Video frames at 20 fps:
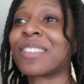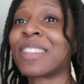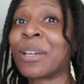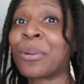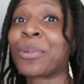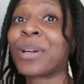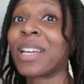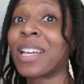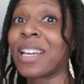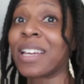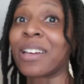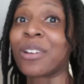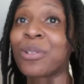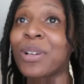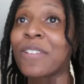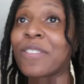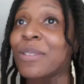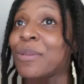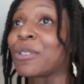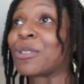That way I
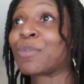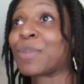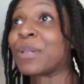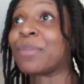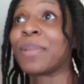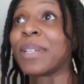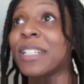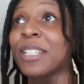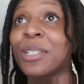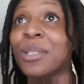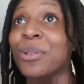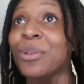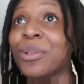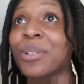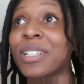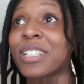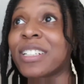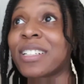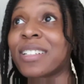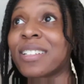don't have to spend money
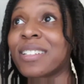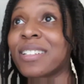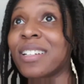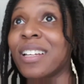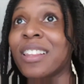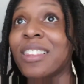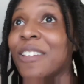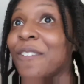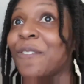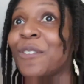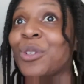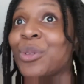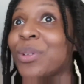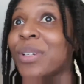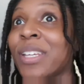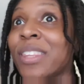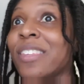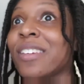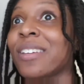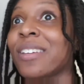on a lift or anything.